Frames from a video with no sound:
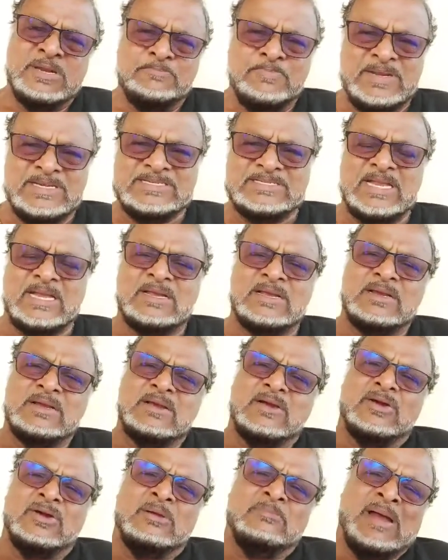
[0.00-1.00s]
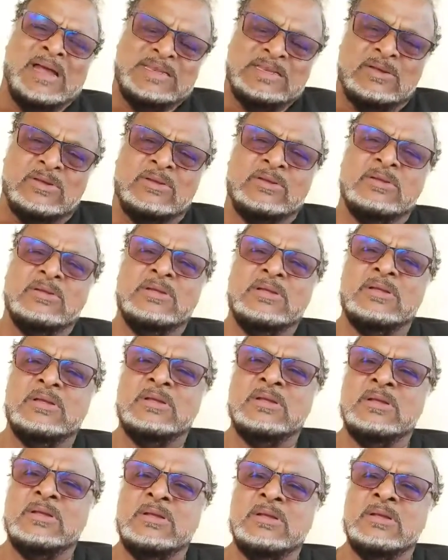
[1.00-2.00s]
with a pea stick or a baton,
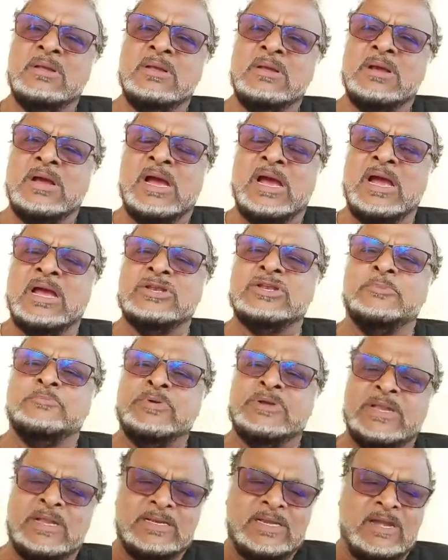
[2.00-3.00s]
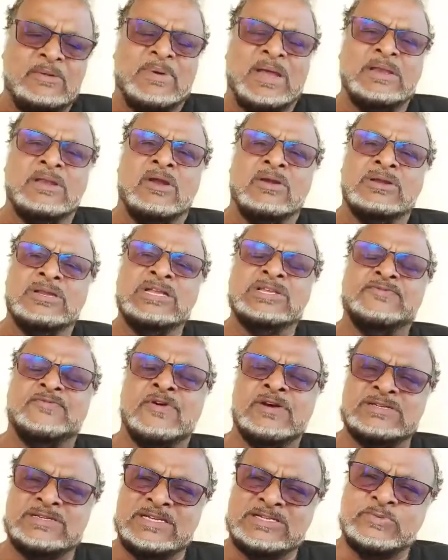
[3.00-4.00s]
and to protect their minorities
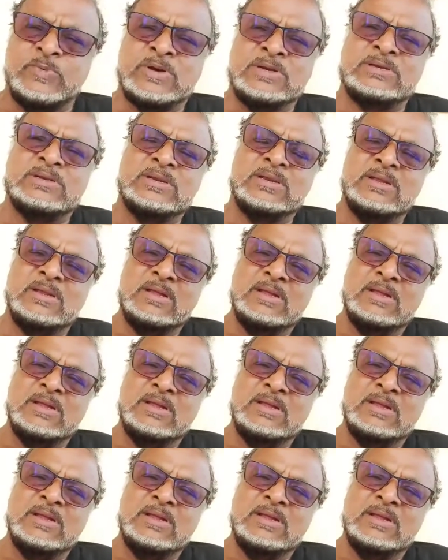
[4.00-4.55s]
versus what